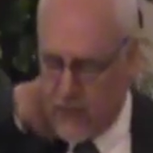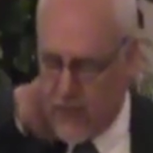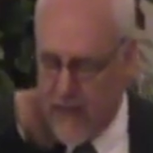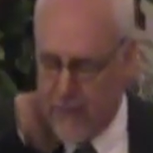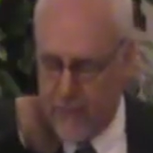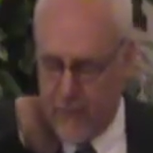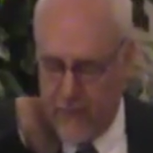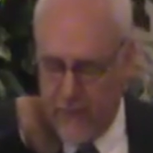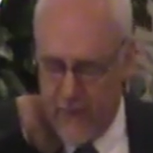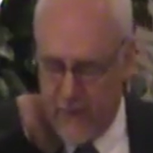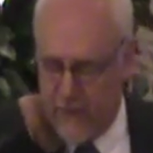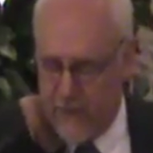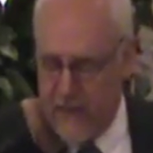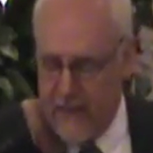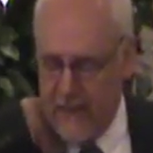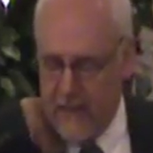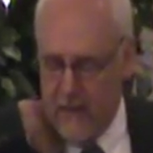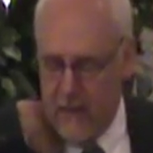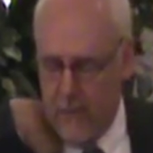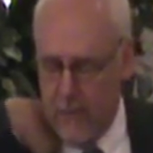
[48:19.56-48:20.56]
of chapter
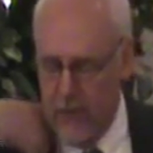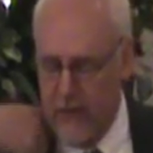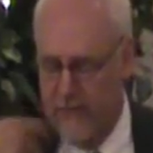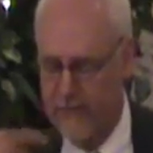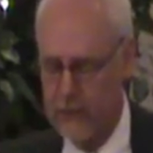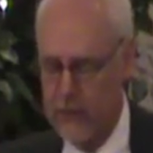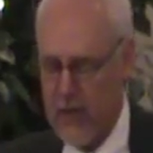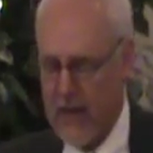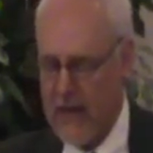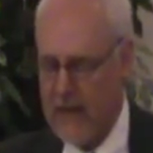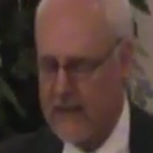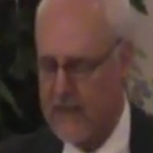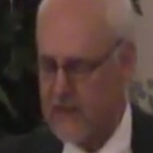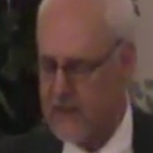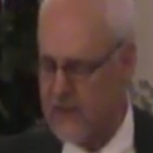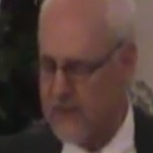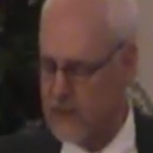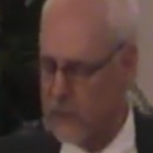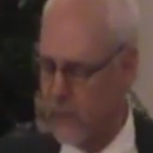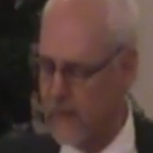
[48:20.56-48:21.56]
15 in the book of John,
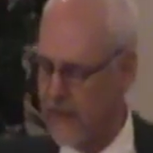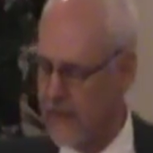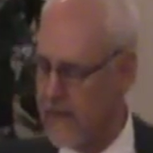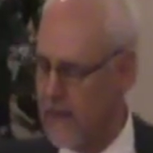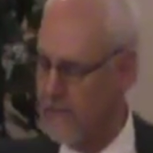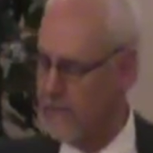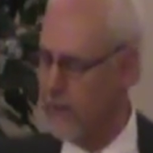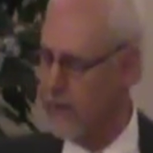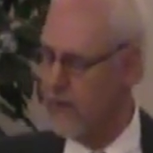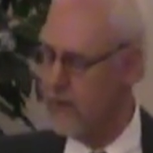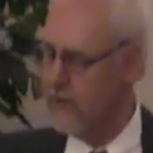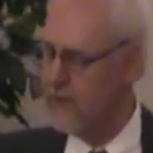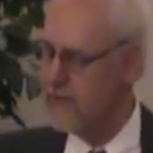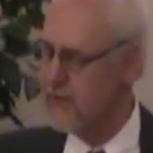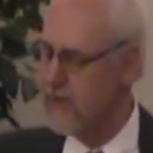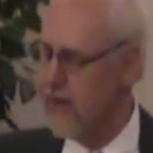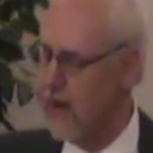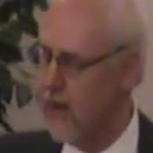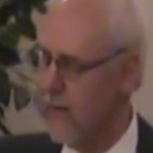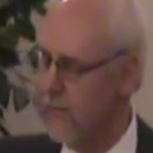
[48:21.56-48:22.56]
it says, When the Comforter
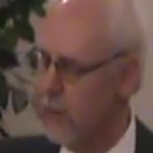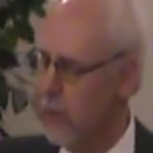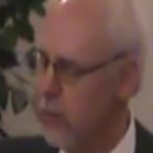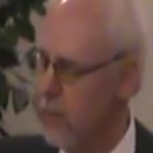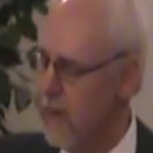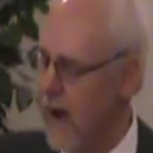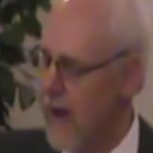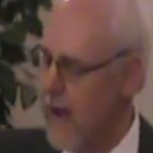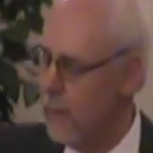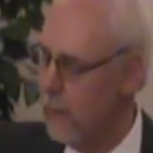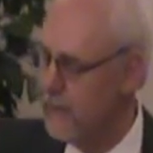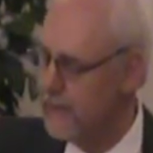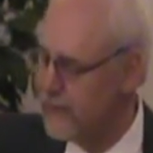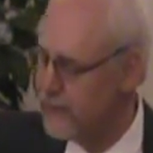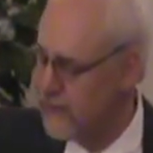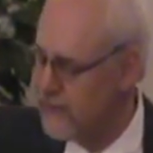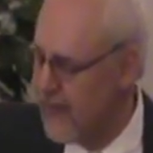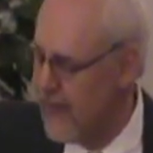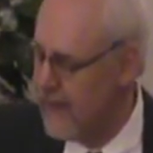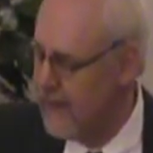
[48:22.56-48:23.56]
is come, whom I will
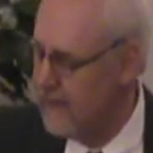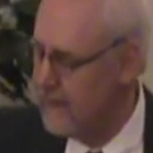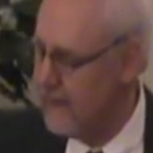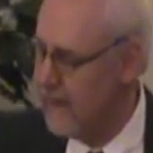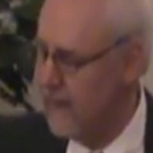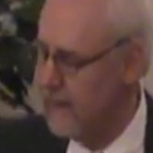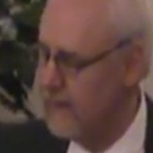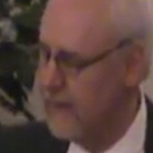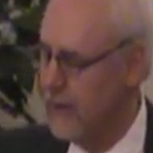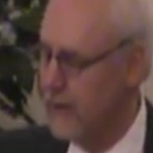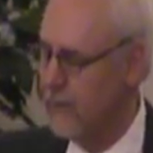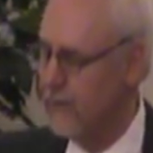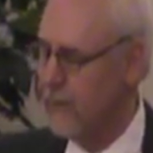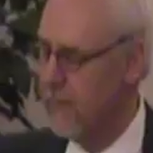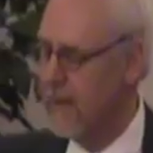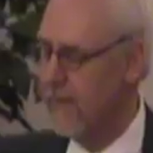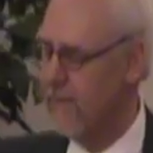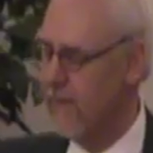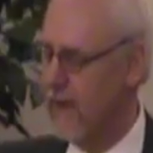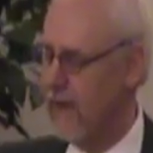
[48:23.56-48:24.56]
send unto you
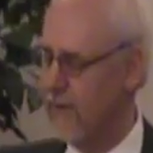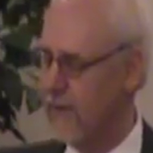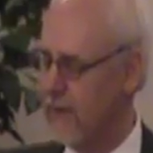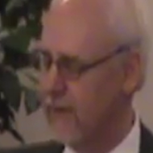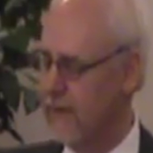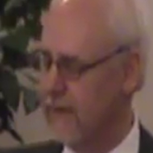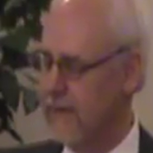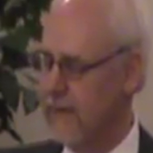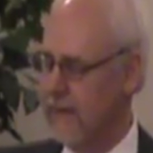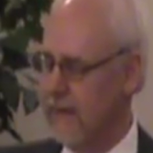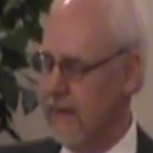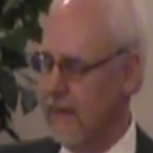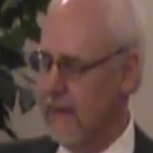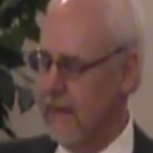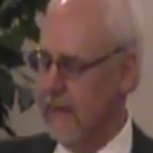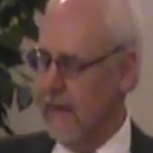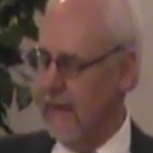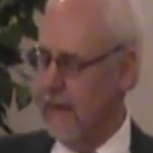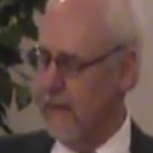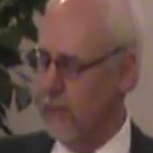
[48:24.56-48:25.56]
from my Father,
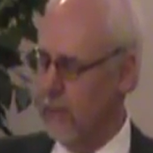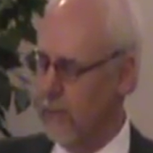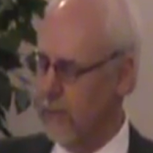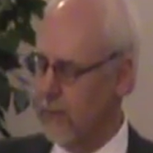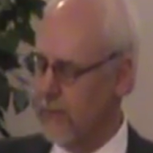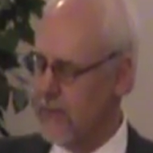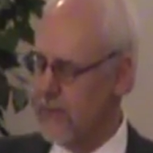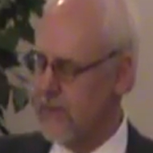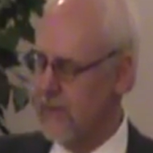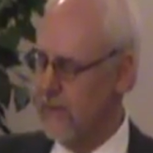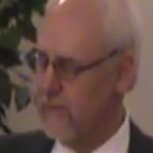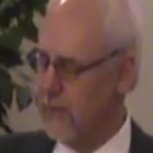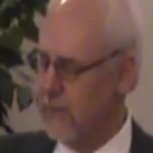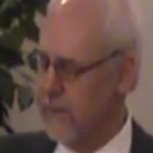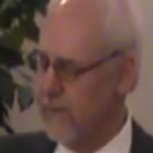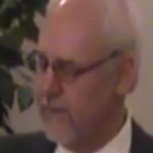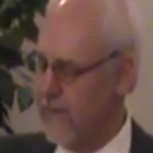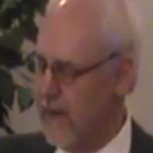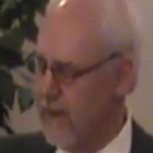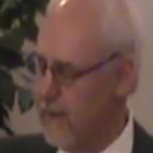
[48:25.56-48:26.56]
he will proceed
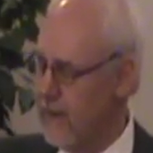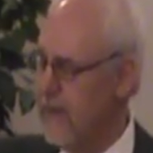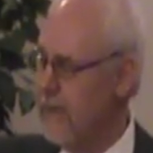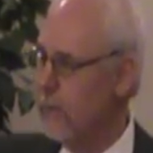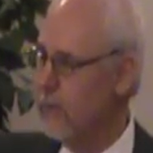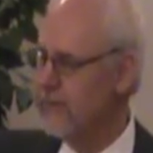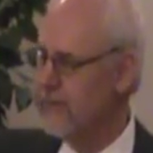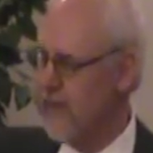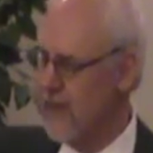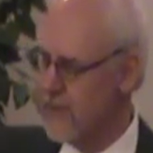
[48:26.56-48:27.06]
from the Father. He will